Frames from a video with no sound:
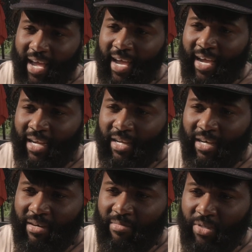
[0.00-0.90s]
And
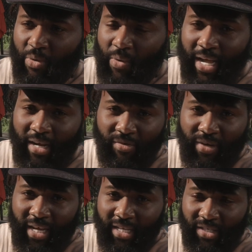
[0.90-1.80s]
the way I
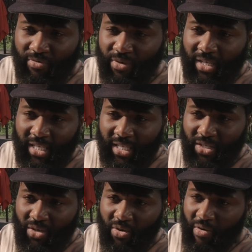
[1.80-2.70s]
create is freely,
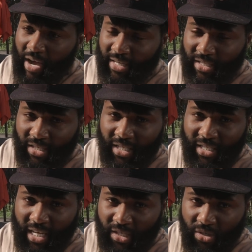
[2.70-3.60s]
so I
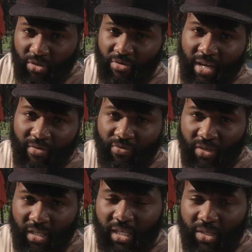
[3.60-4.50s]
suggest that you create
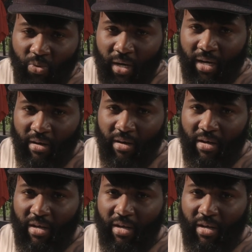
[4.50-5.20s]
freely as well.